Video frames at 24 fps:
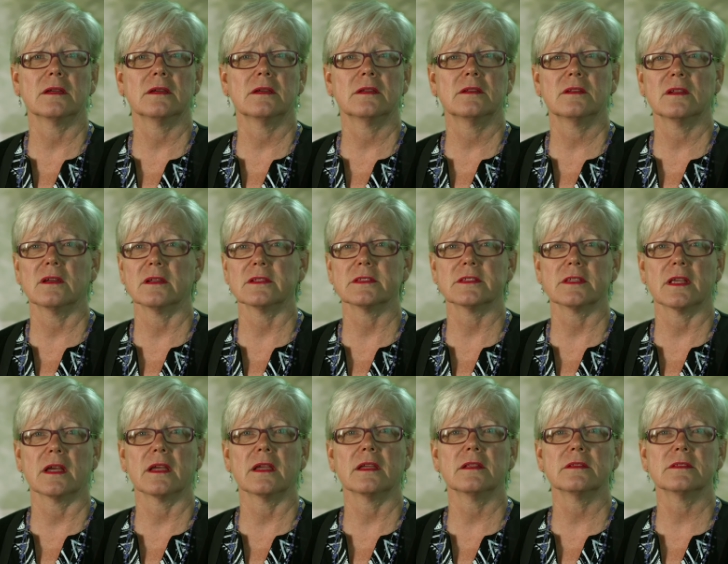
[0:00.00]
not
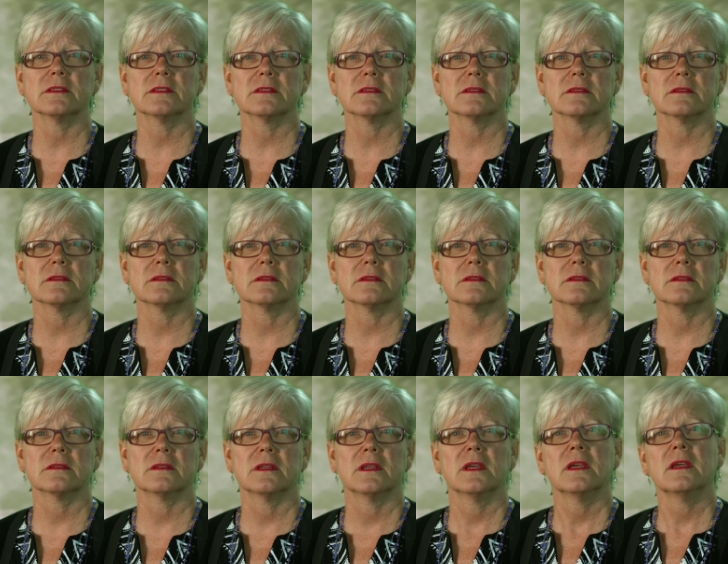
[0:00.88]
science.
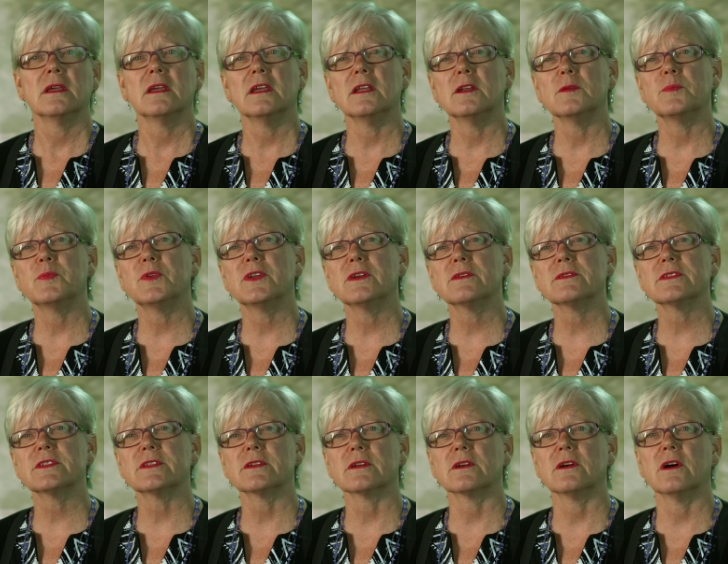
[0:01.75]
It
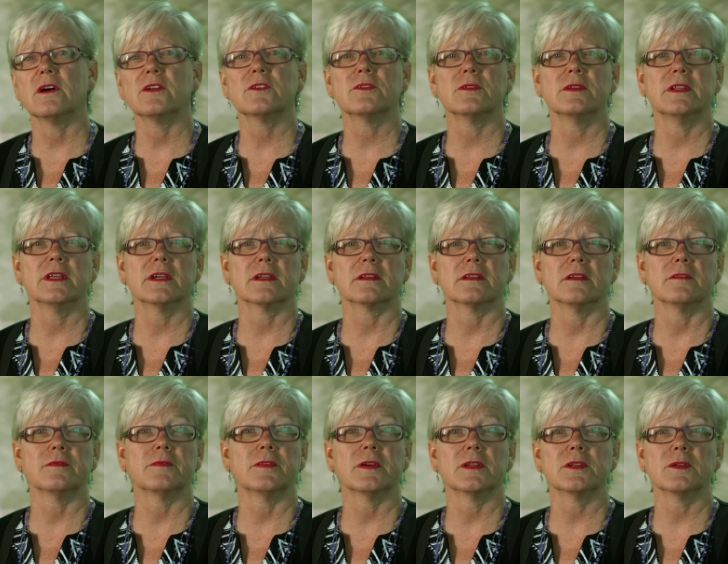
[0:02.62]
appears to contradict a
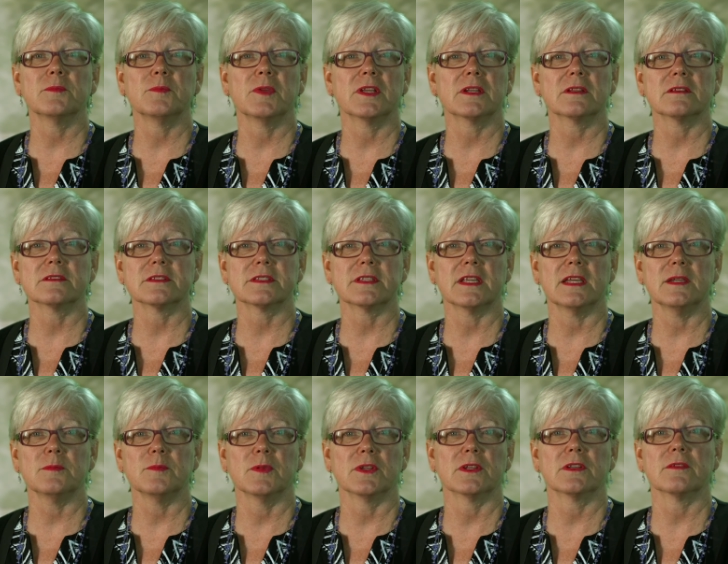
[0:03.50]
fundamental
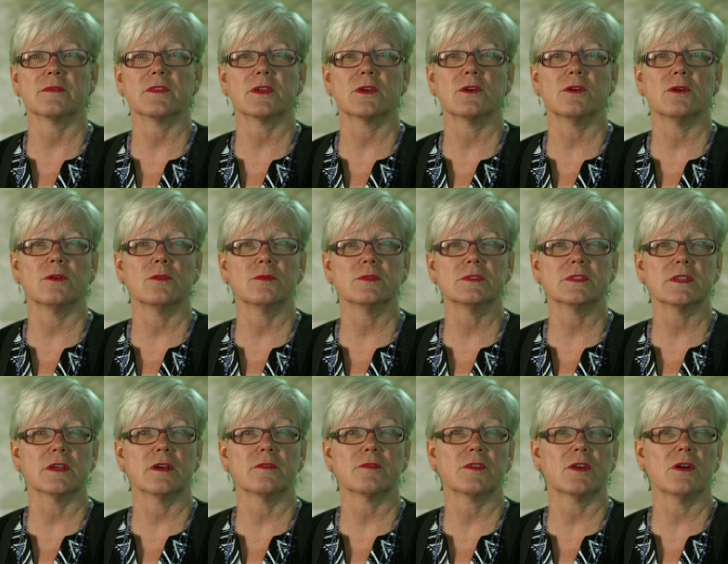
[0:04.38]
statement of the codes
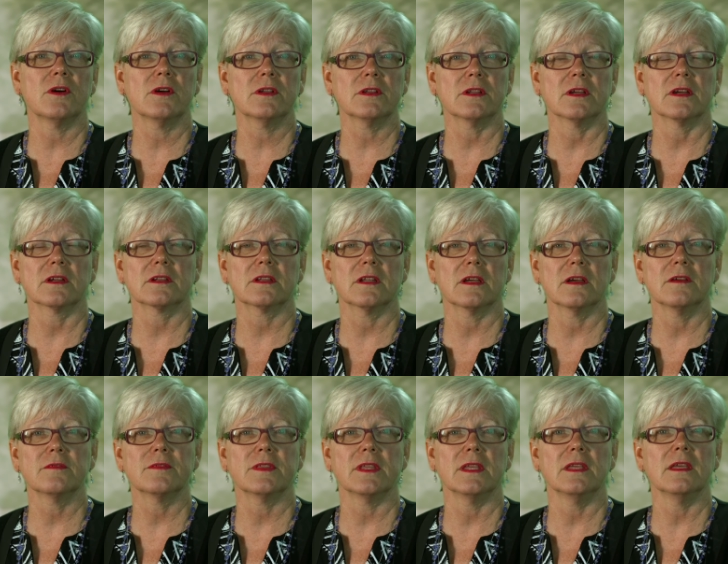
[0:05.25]
of conduct
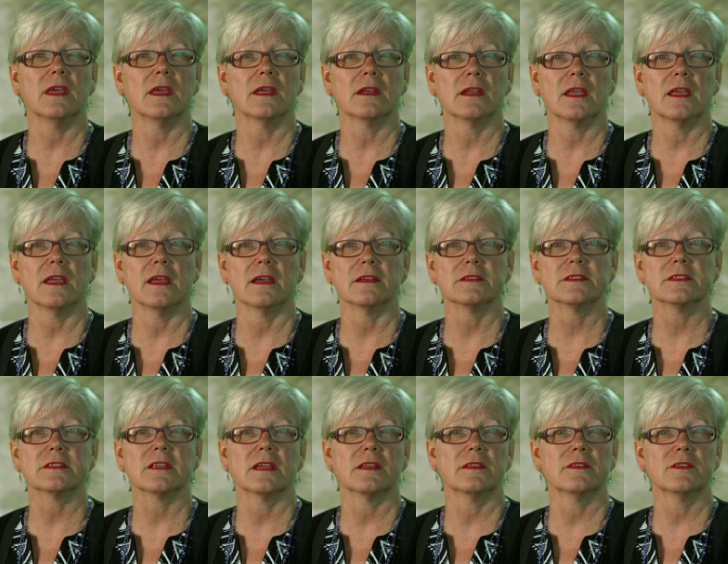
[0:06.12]
of the
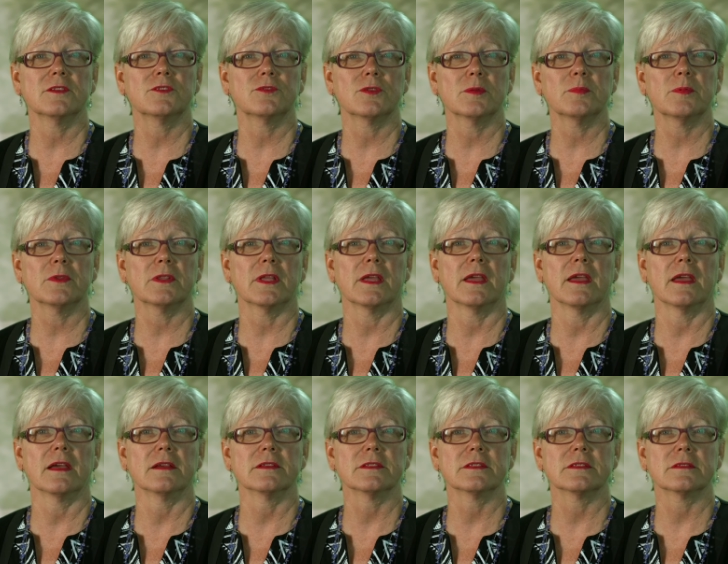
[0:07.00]
NAS and the
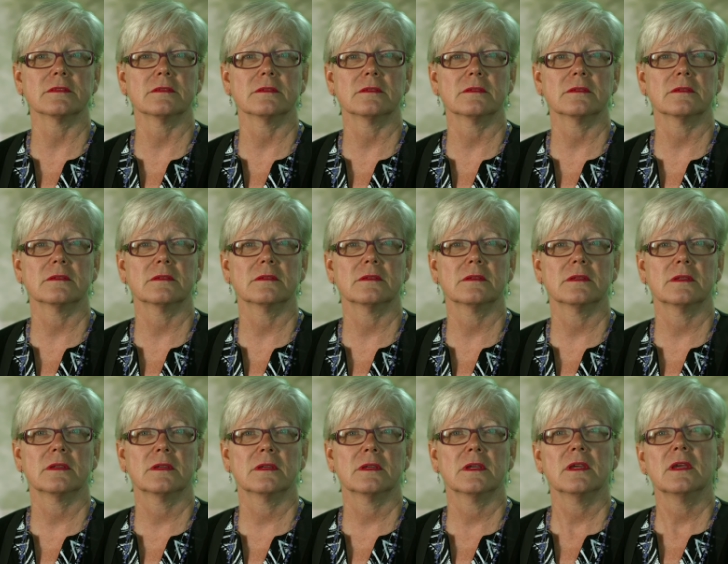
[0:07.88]
AAAS.
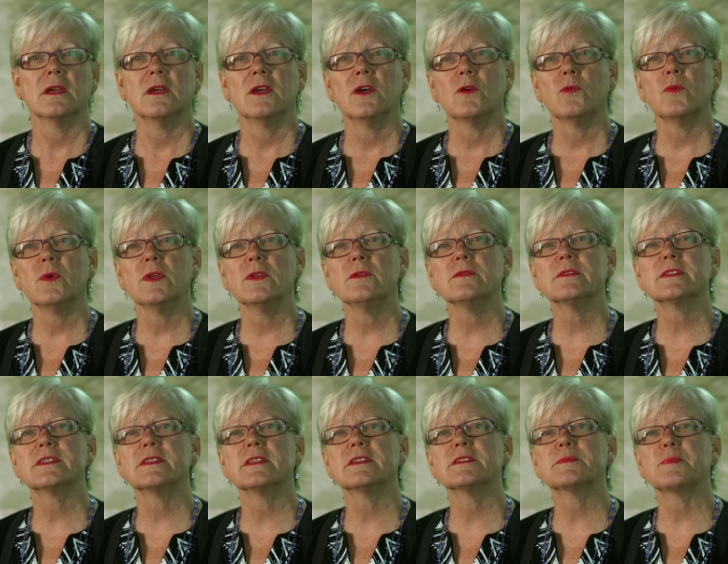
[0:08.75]
We use
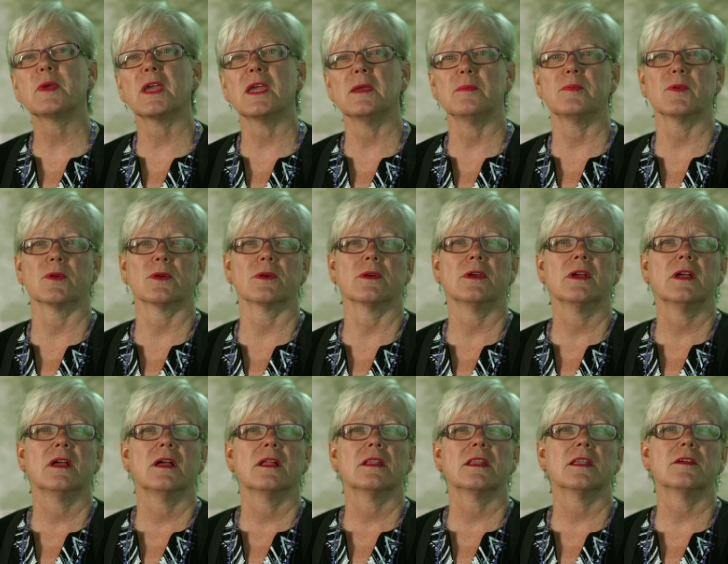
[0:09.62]
this paper,
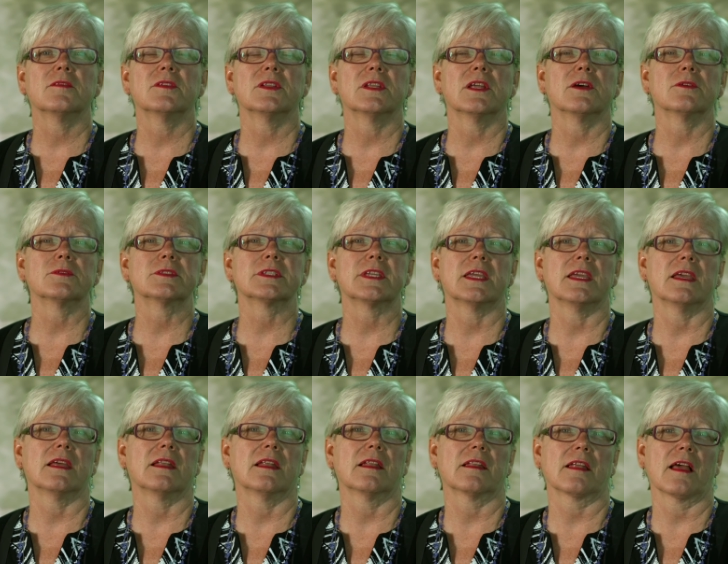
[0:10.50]

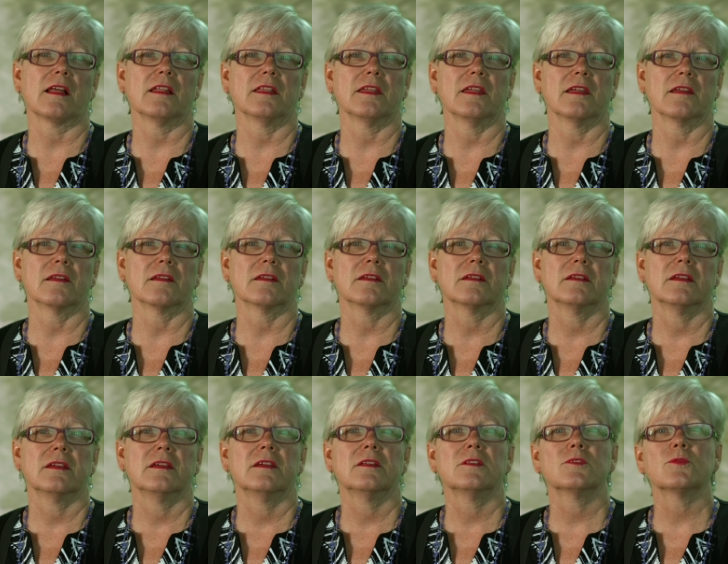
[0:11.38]
Lewandowsky et alia,
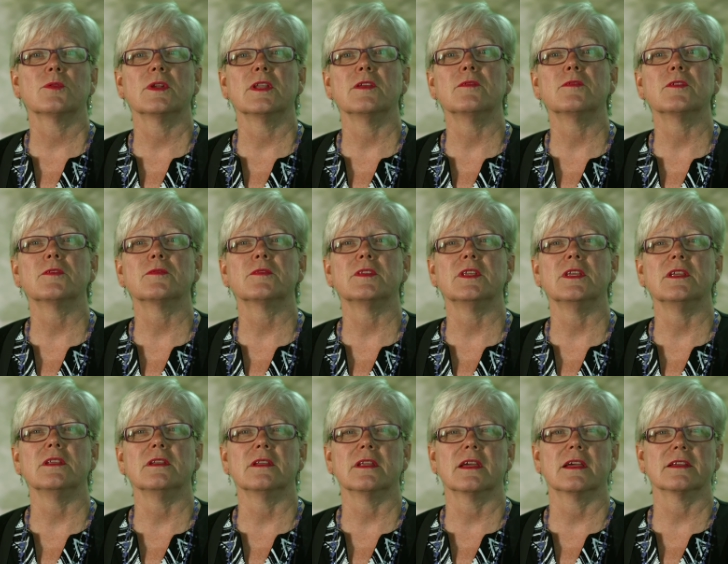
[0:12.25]

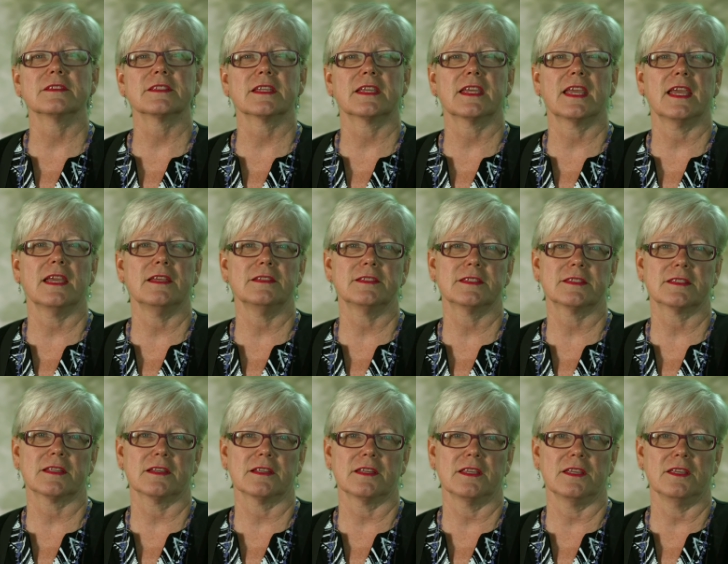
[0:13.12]
2015, as a case
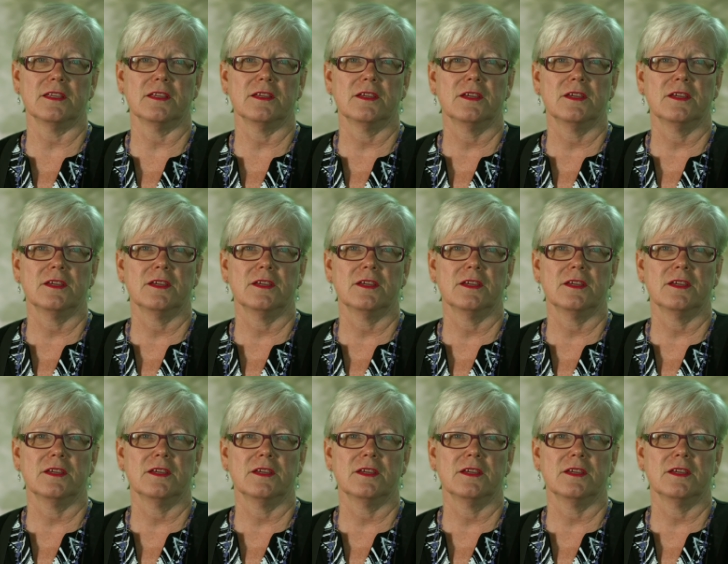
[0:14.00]
study